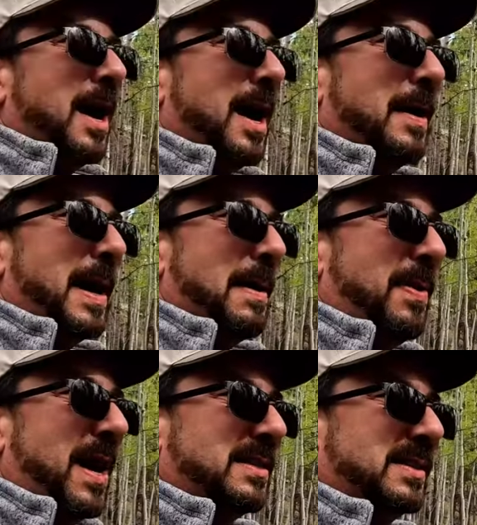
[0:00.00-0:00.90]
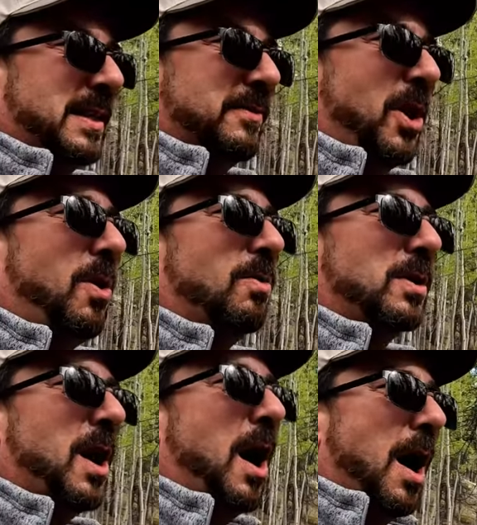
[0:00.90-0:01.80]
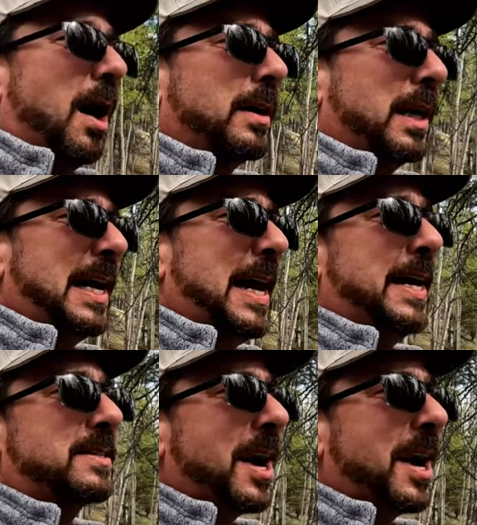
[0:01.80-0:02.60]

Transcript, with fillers: A, a positive. Oh, go, Hercules,